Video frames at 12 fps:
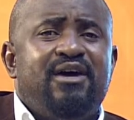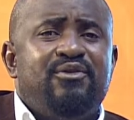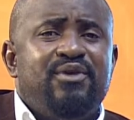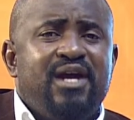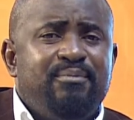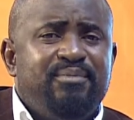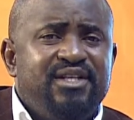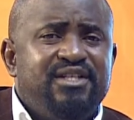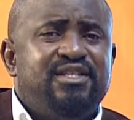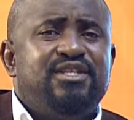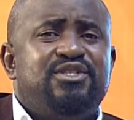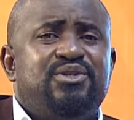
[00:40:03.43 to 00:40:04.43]

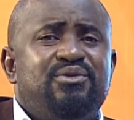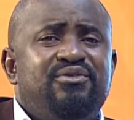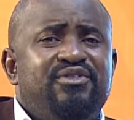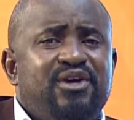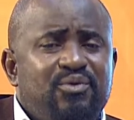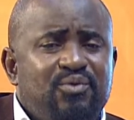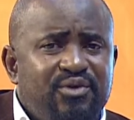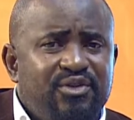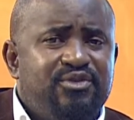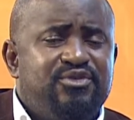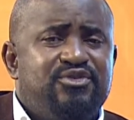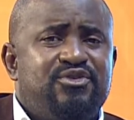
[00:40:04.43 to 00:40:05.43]
rehabilitation, the
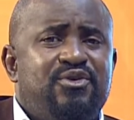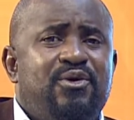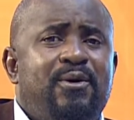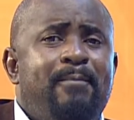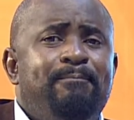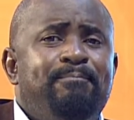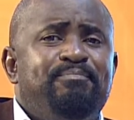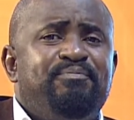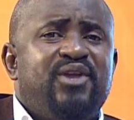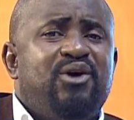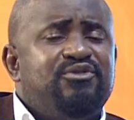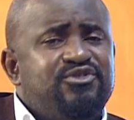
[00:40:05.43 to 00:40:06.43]
withdrawal
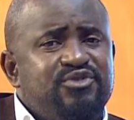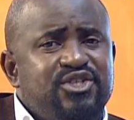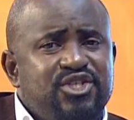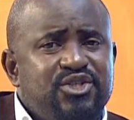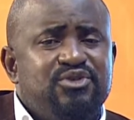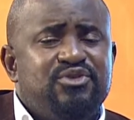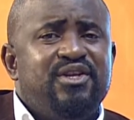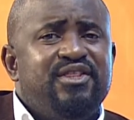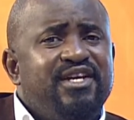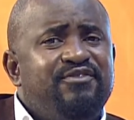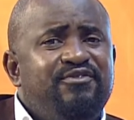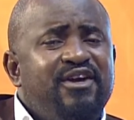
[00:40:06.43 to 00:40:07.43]
of street children,
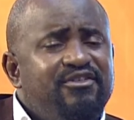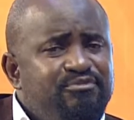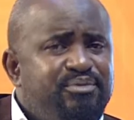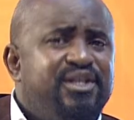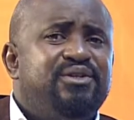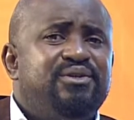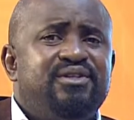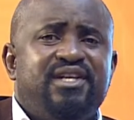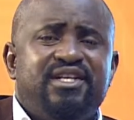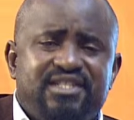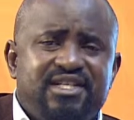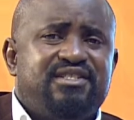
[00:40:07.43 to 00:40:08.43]
that 5 billion,
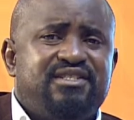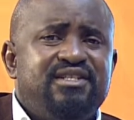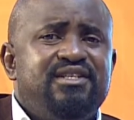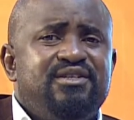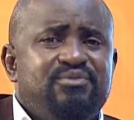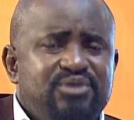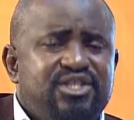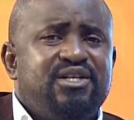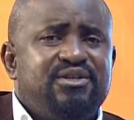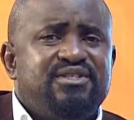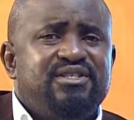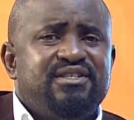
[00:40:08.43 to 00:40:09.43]
that yes, we
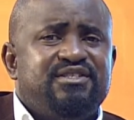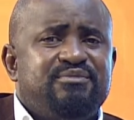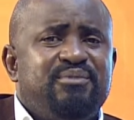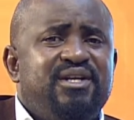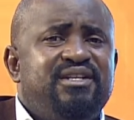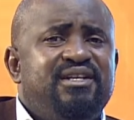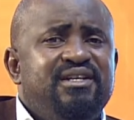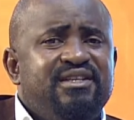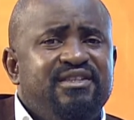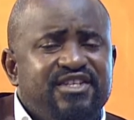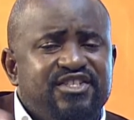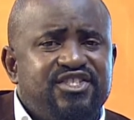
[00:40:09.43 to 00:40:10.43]
shall see this money.
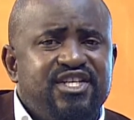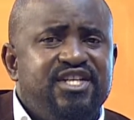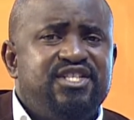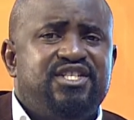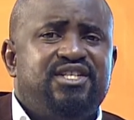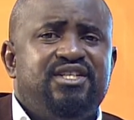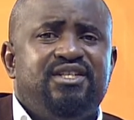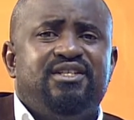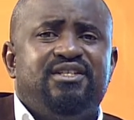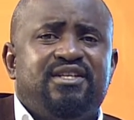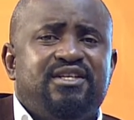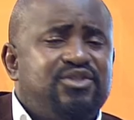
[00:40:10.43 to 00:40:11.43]
The SAGE,
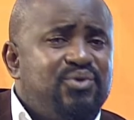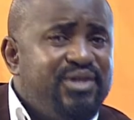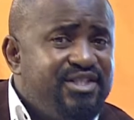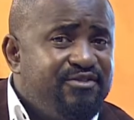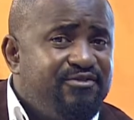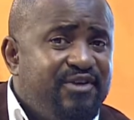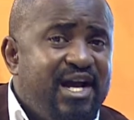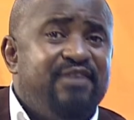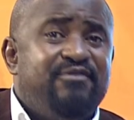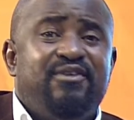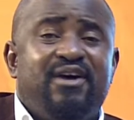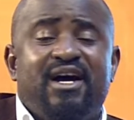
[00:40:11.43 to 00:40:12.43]
the
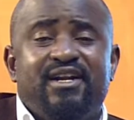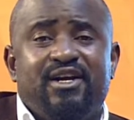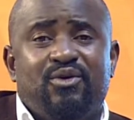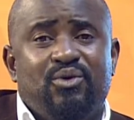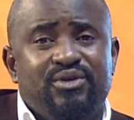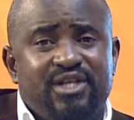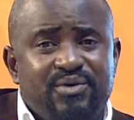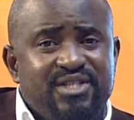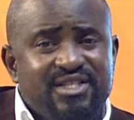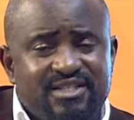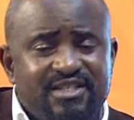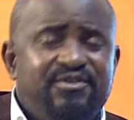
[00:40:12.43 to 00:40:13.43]
25 and a quarter,
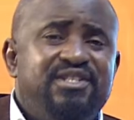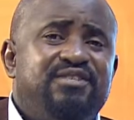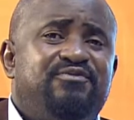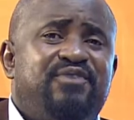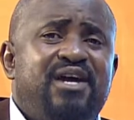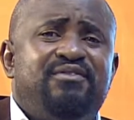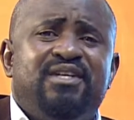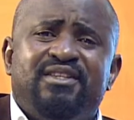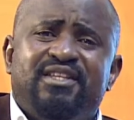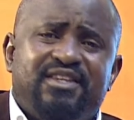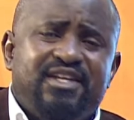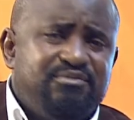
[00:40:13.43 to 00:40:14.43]
which is
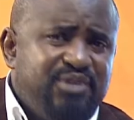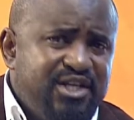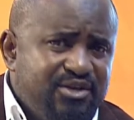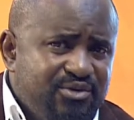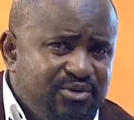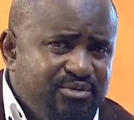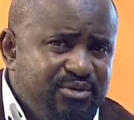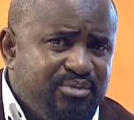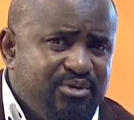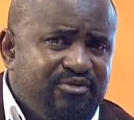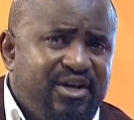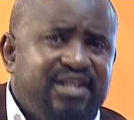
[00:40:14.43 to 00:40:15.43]
75, that money will be
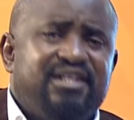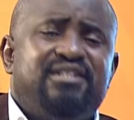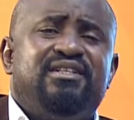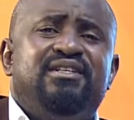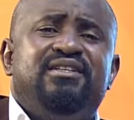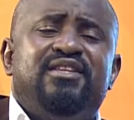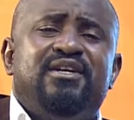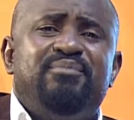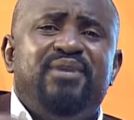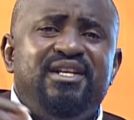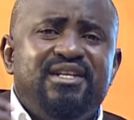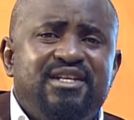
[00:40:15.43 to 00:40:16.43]
provided. The
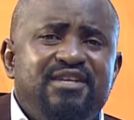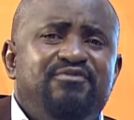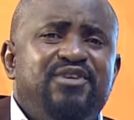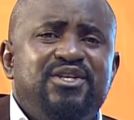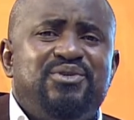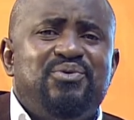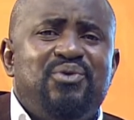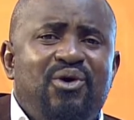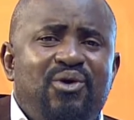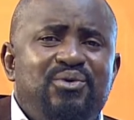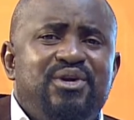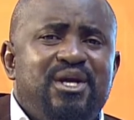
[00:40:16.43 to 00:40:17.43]
money given to
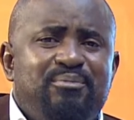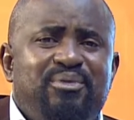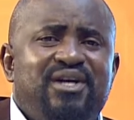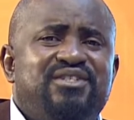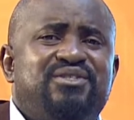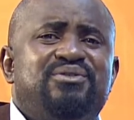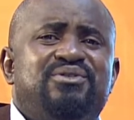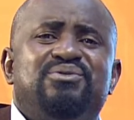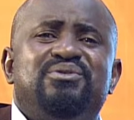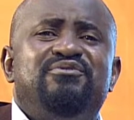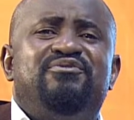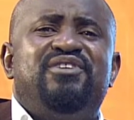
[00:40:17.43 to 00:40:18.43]
older persons
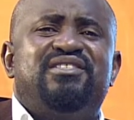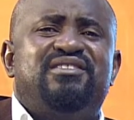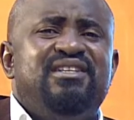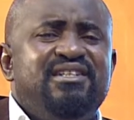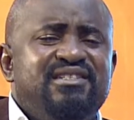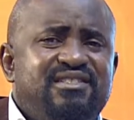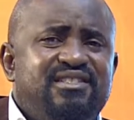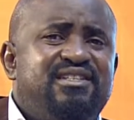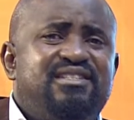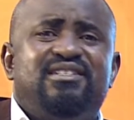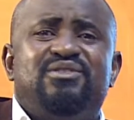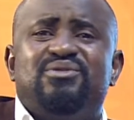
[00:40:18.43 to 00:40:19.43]
to invest
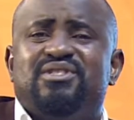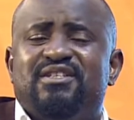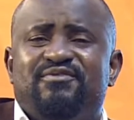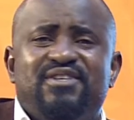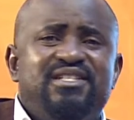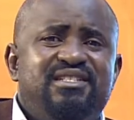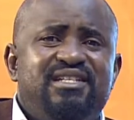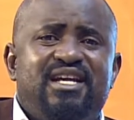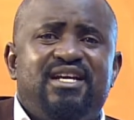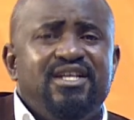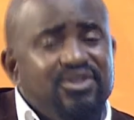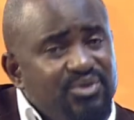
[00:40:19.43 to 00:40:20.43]
60 to
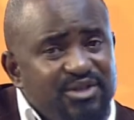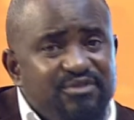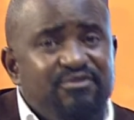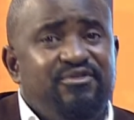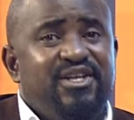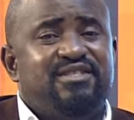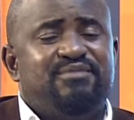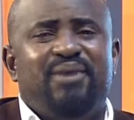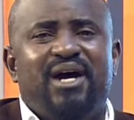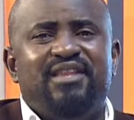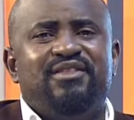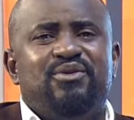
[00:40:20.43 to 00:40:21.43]
79, to invest,
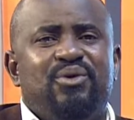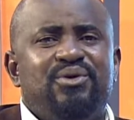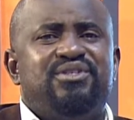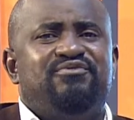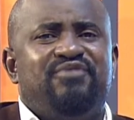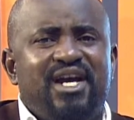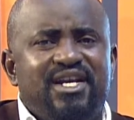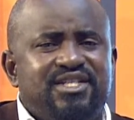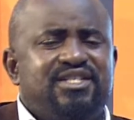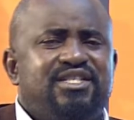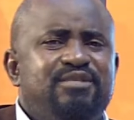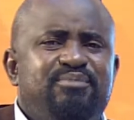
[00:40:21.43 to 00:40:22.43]
buy the goats, buy
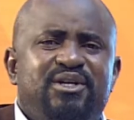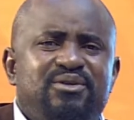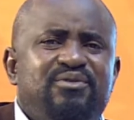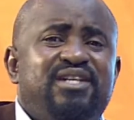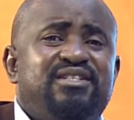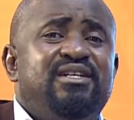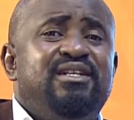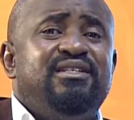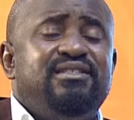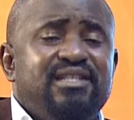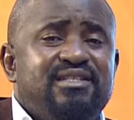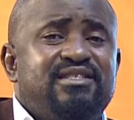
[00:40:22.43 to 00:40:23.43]
sheep and all that,
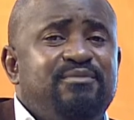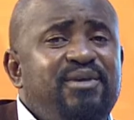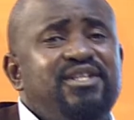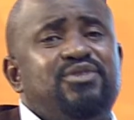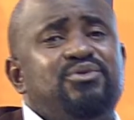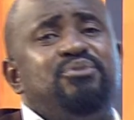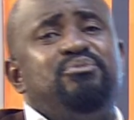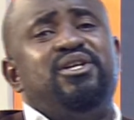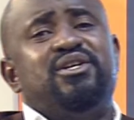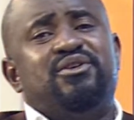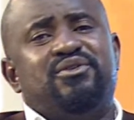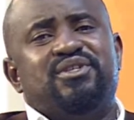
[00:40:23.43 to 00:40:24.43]
yes, the budget will
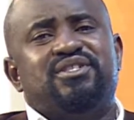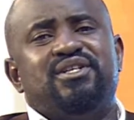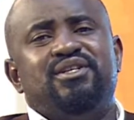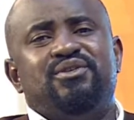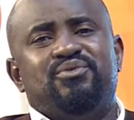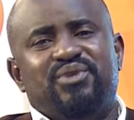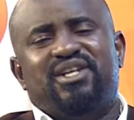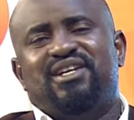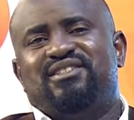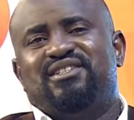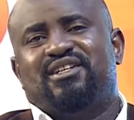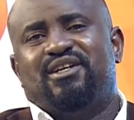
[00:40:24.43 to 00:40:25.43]
be increased. We
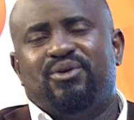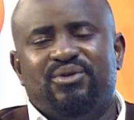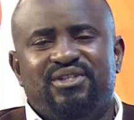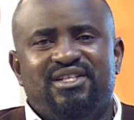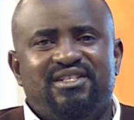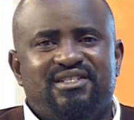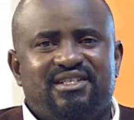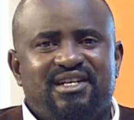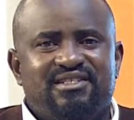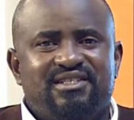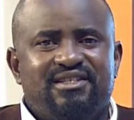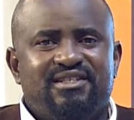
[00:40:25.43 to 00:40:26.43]
can take our whole day
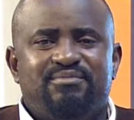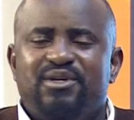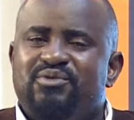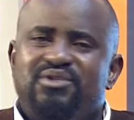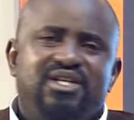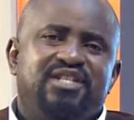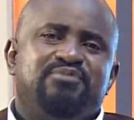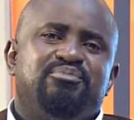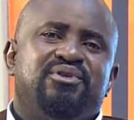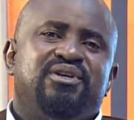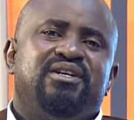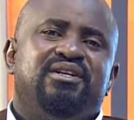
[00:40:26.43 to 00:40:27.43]
discussing this, but we just
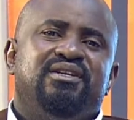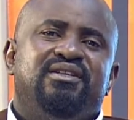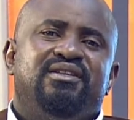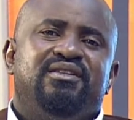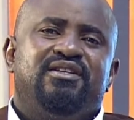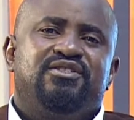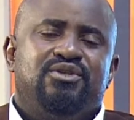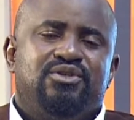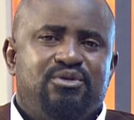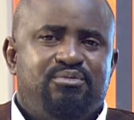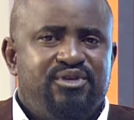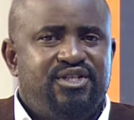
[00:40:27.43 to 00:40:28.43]
pray that
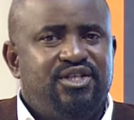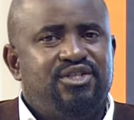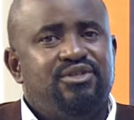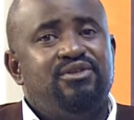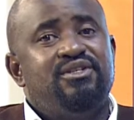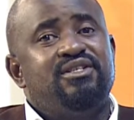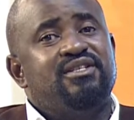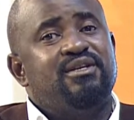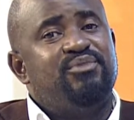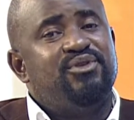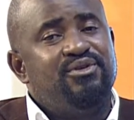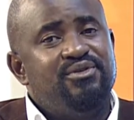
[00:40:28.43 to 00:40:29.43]
social protection is a
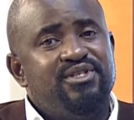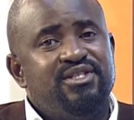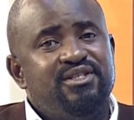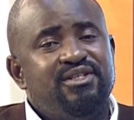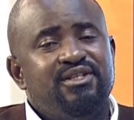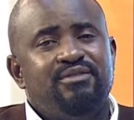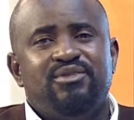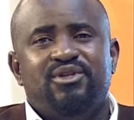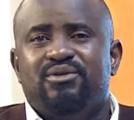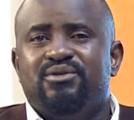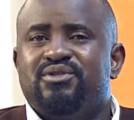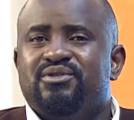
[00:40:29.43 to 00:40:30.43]
priority,
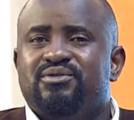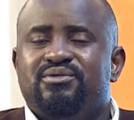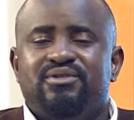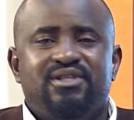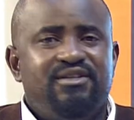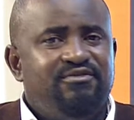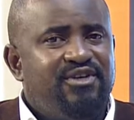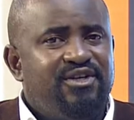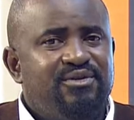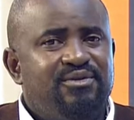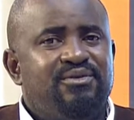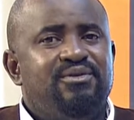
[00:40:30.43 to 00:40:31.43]
because you never
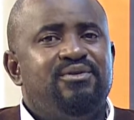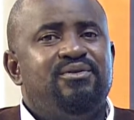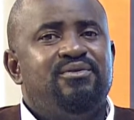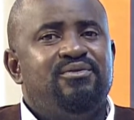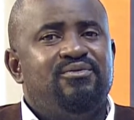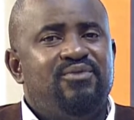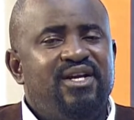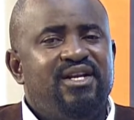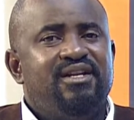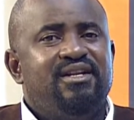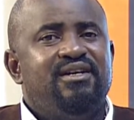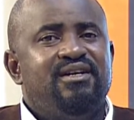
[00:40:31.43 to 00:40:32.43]
know
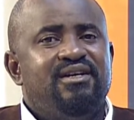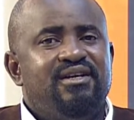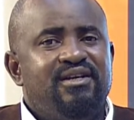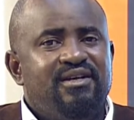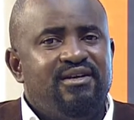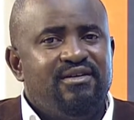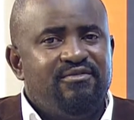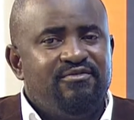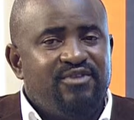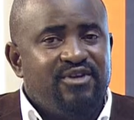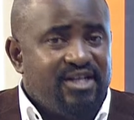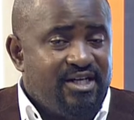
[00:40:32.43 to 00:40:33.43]
when
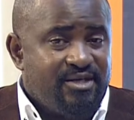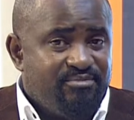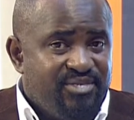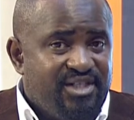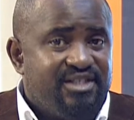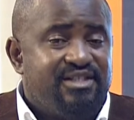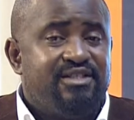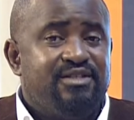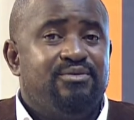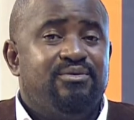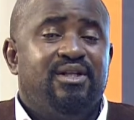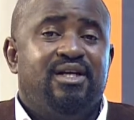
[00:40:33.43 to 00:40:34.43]

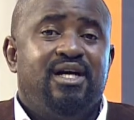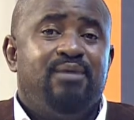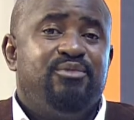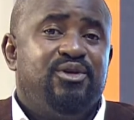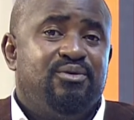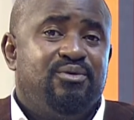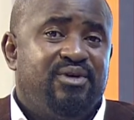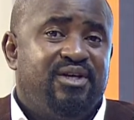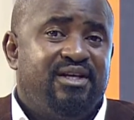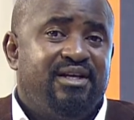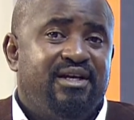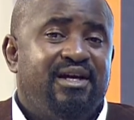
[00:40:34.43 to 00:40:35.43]
vulnerability will come your
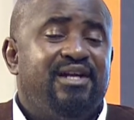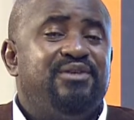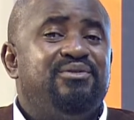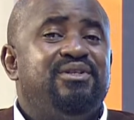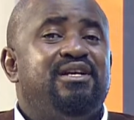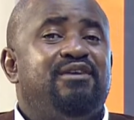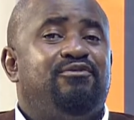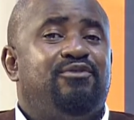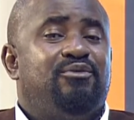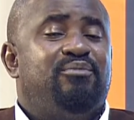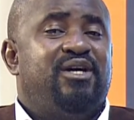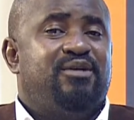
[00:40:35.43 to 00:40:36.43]
way and you need a
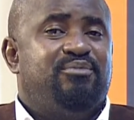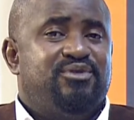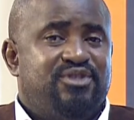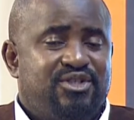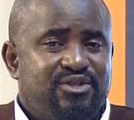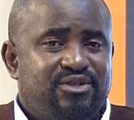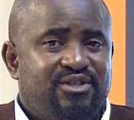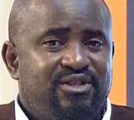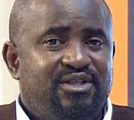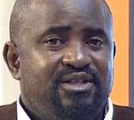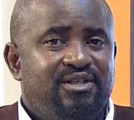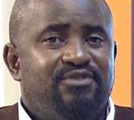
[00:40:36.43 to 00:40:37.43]
fallback position.
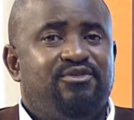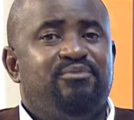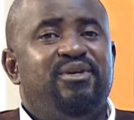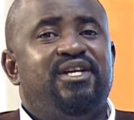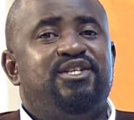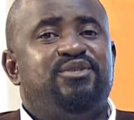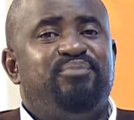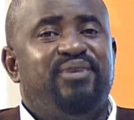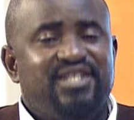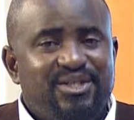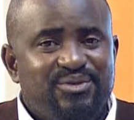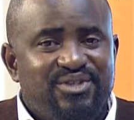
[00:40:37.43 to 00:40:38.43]
If we make it
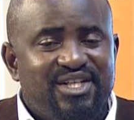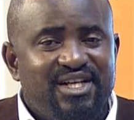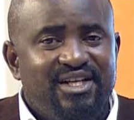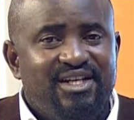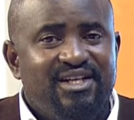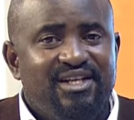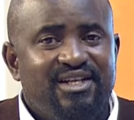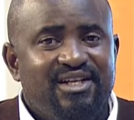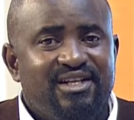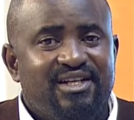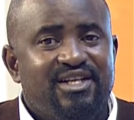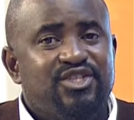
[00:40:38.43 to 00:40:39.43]
better today,
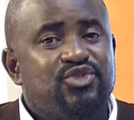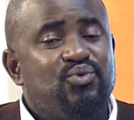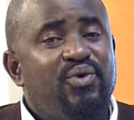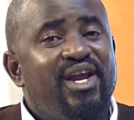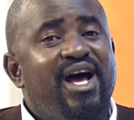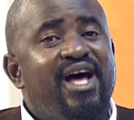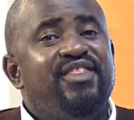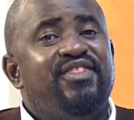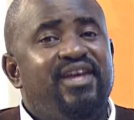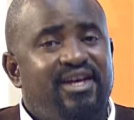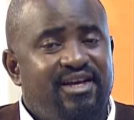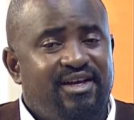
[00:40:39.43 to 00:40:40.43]
in case we are
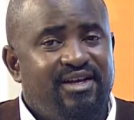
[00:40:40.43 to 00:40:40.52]
there,